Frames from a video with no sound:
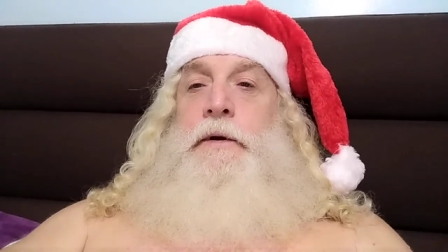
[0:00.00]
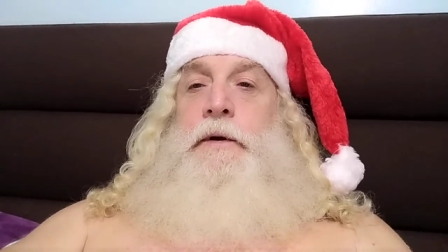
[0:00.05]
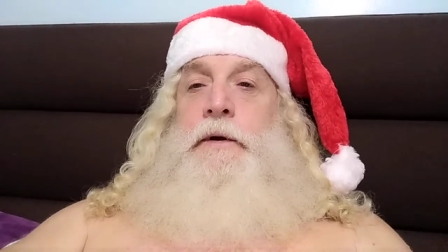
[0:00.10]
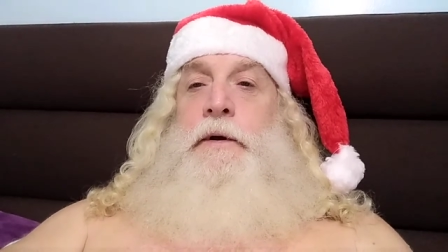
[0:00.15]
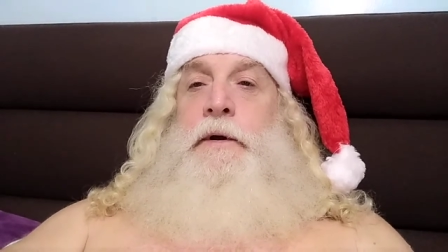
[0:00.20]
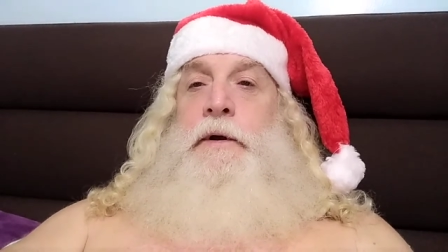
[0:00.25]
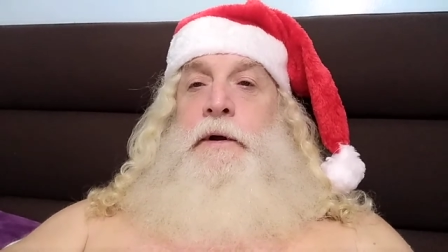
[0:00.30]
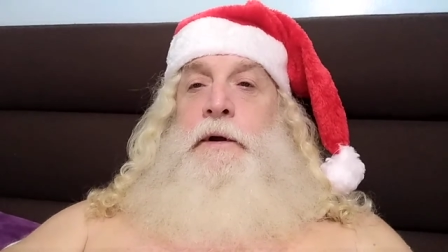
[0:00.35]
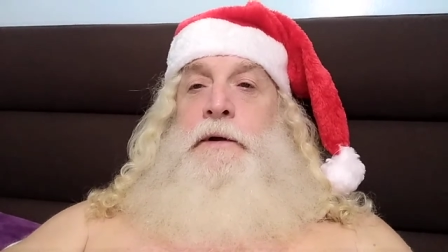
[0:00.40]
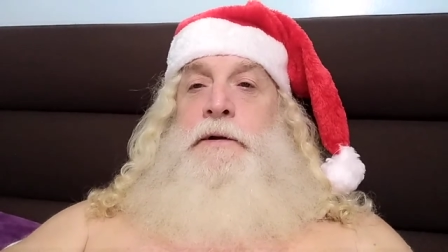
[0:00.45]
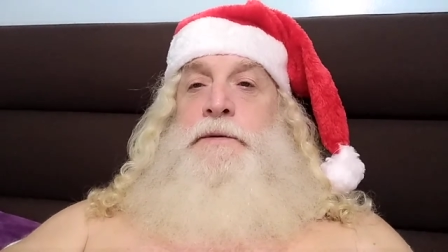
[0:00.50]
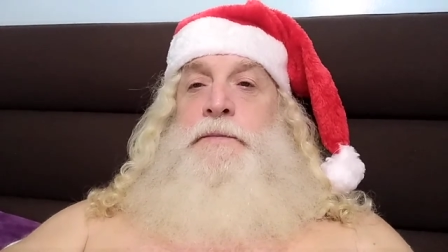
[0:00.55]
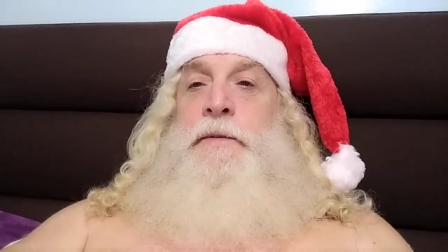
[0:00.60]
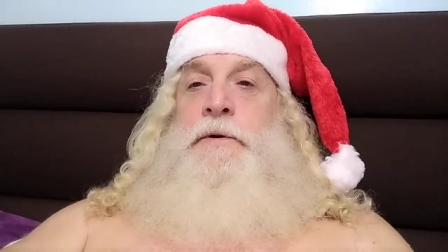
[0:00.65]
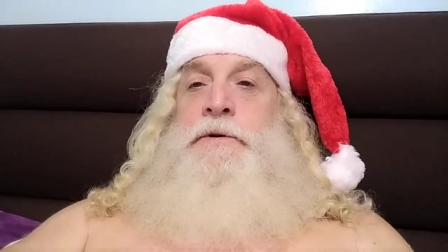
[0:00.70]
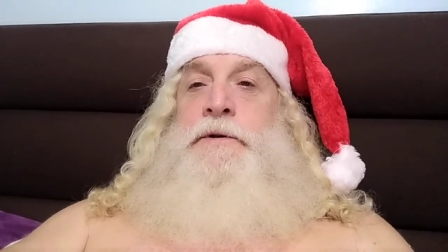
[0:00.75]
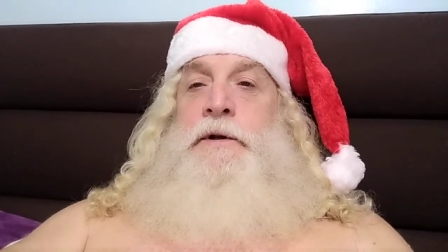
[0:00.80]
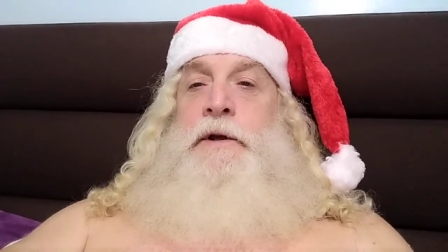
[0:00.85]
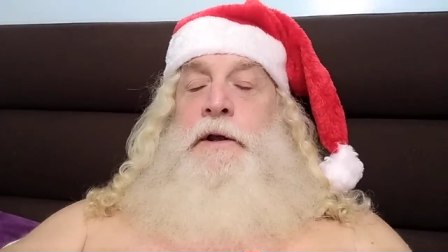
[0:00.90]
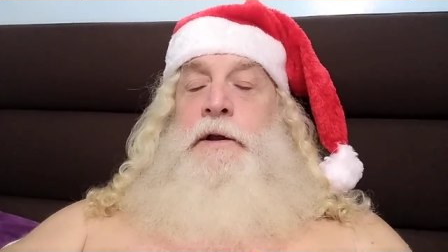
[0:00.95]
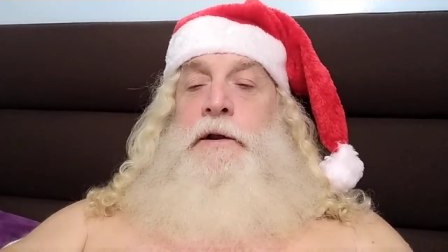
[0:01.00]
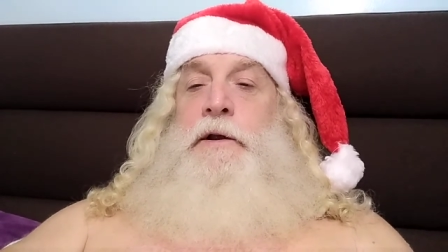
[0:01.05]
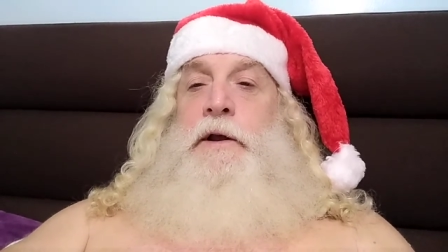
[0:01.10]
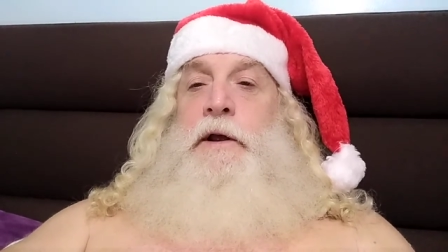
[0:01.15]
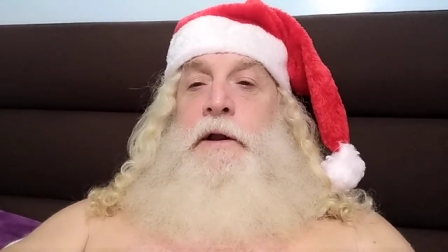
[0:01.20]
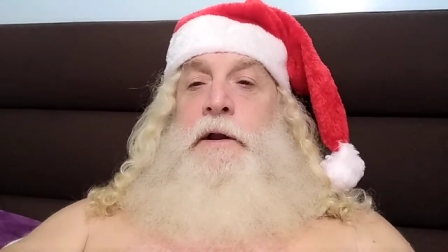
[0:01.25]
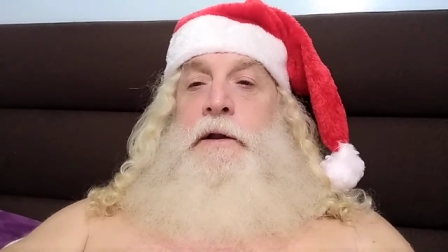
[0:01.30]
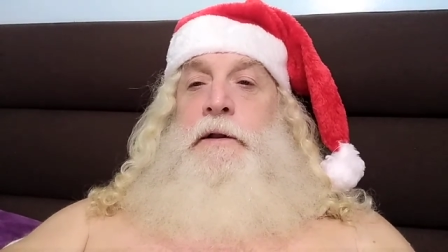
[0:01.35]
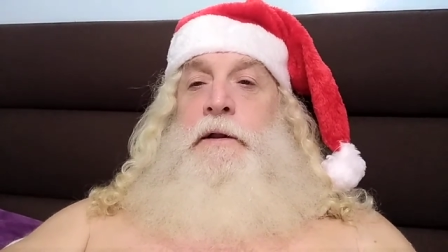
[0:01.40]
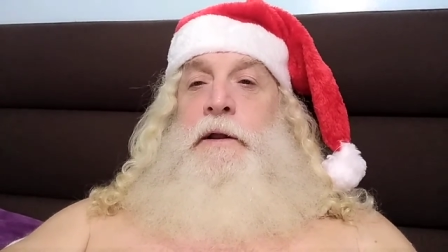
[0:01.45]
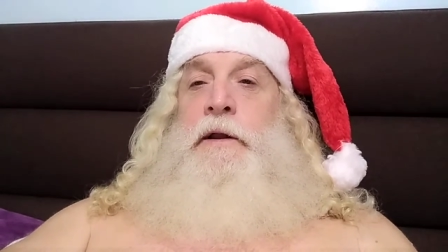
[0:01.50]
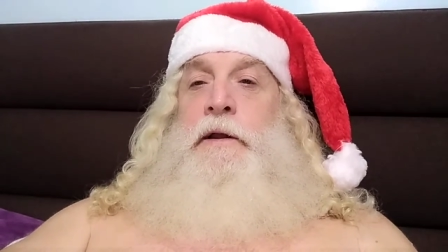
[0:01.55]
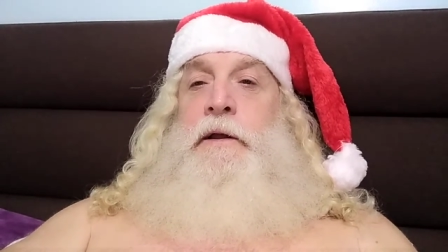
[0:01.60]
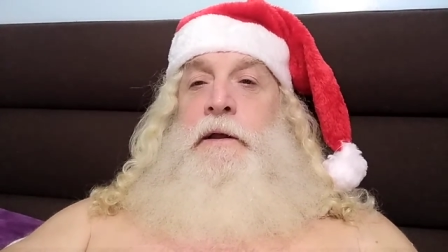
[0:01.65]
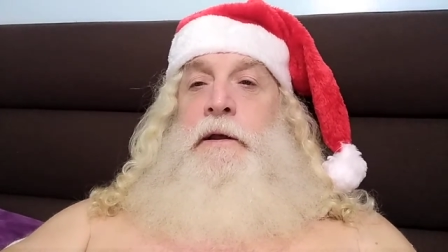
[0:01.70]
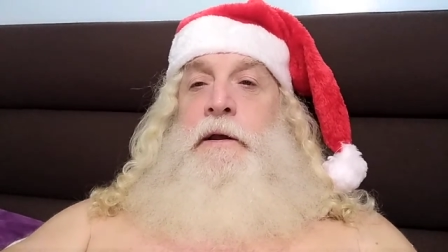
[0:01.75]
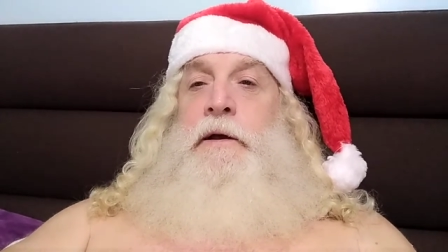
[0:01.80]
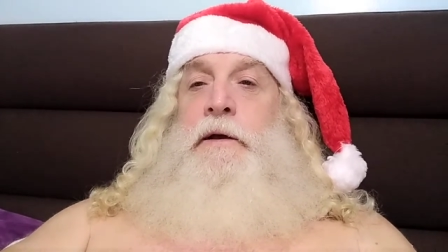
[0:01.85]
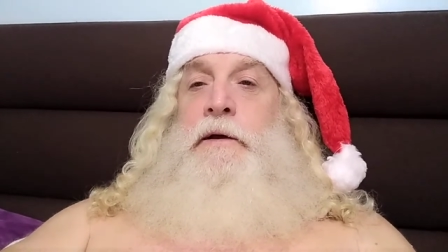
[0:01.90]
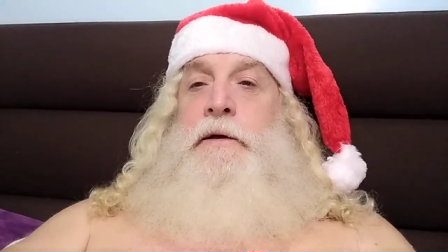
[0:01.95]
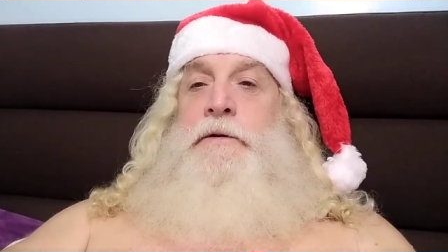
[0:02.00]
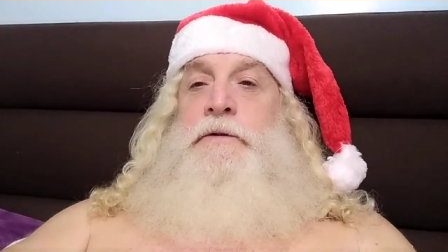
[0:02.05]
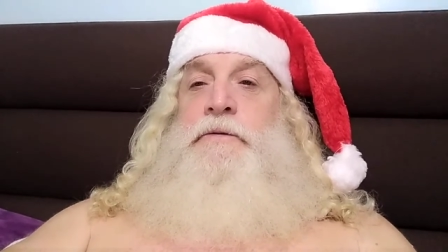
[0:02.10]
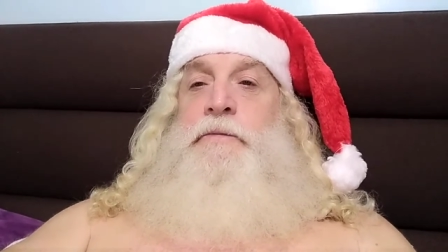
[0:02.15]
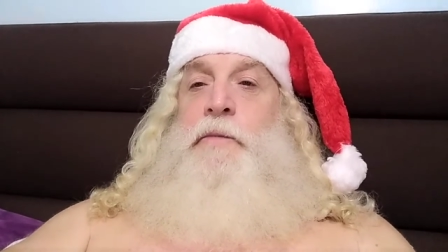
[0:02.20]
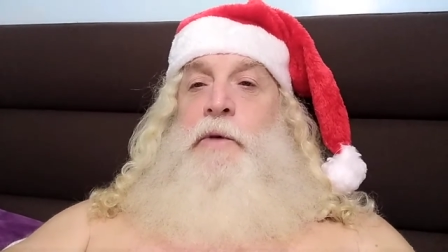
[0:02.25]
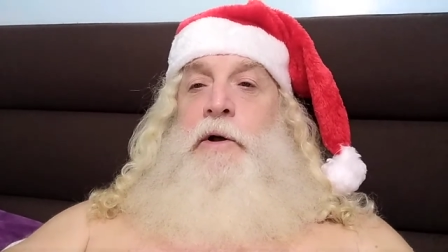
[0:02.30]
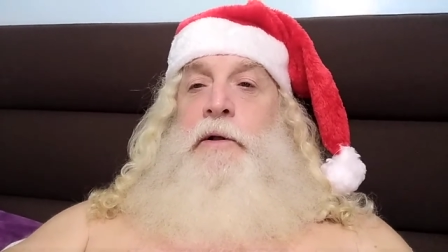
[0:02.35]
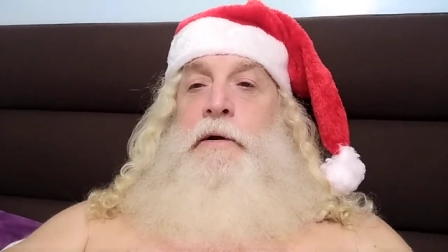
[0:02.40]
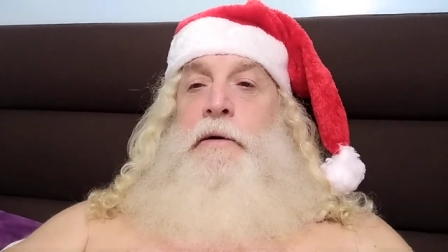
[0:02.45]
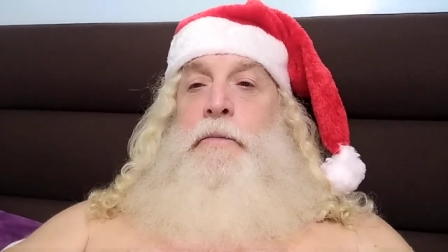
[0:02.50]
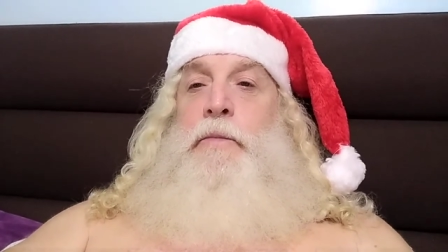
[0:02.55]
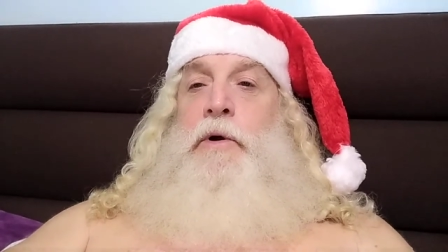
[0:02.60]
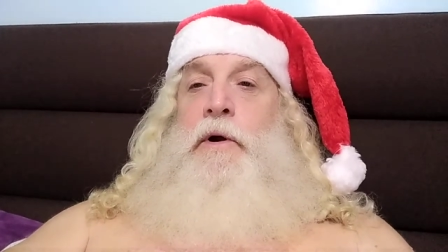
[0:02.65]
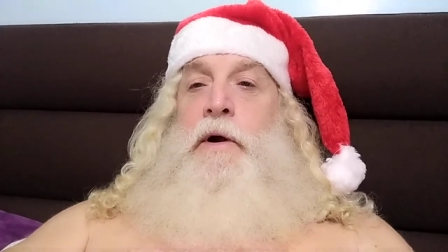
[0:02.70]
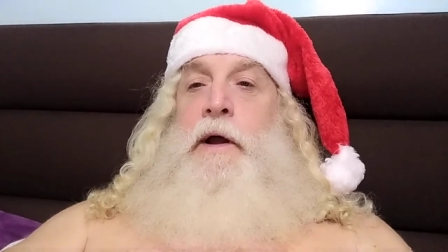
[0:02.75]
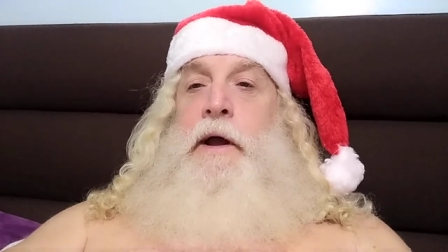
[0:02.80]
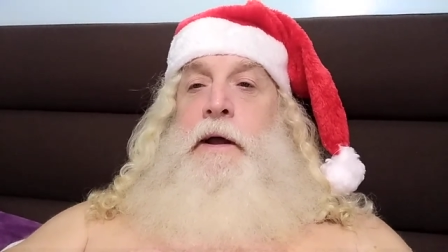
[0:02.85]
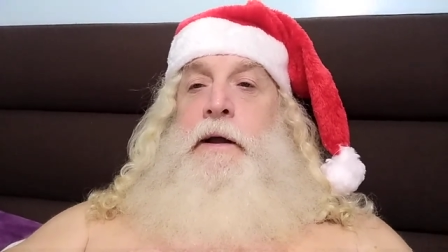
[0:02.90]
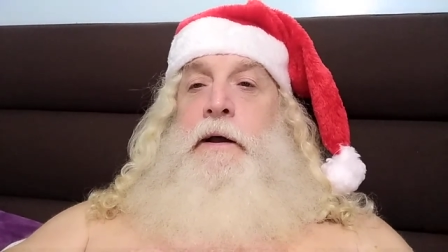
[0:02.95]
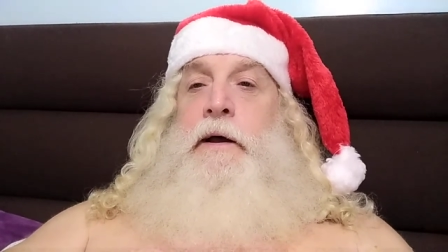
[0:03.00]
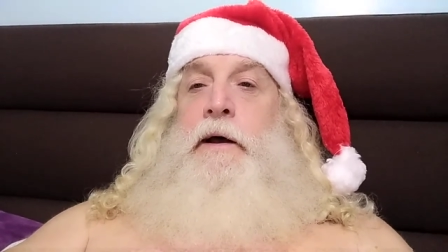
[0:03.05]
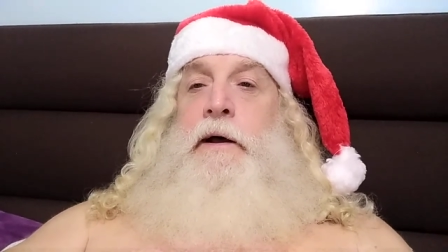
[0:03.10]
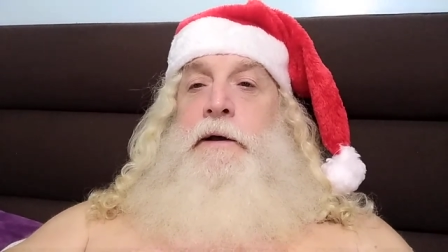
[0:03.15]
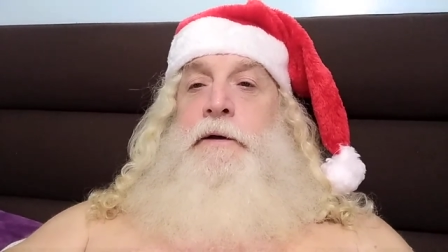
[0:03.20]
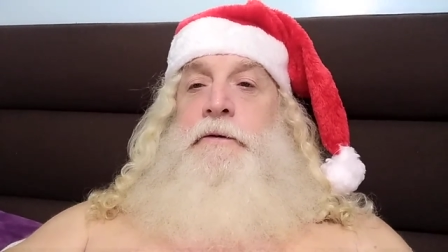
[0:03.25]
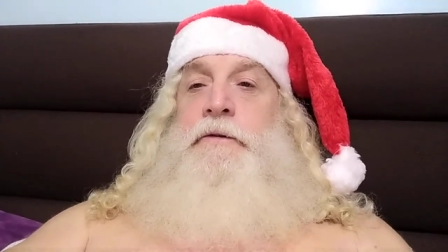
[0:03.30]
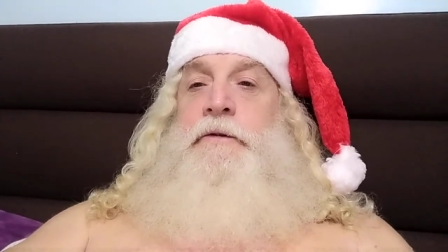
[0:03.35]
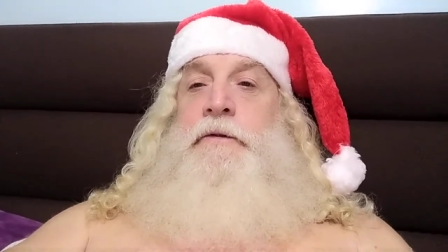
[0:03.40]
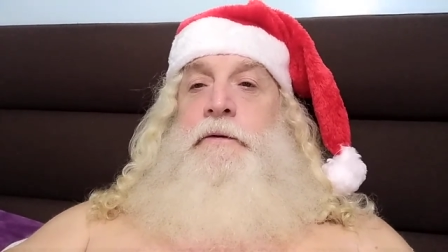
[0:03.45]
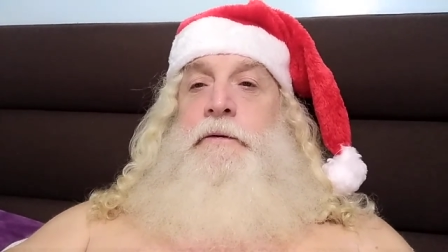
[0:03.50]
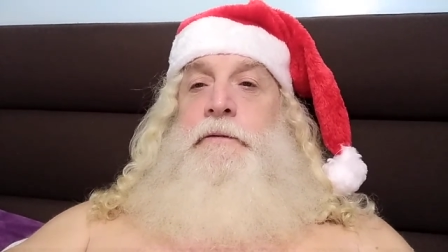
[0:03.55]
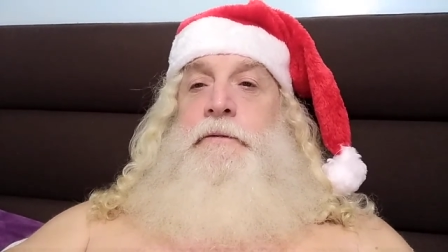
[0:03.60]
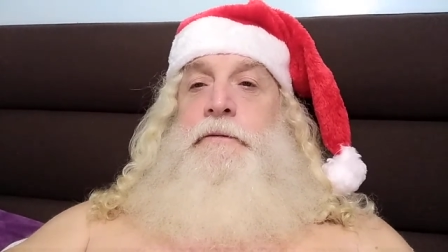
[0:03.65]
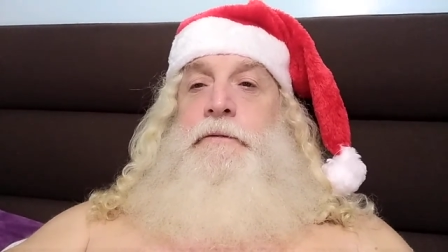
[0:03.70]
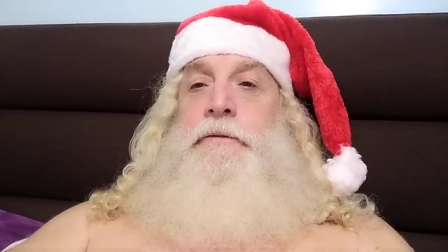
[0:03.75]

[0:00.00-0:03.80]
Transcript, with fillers: Uh, especially when you get into the uh, smaller barangays,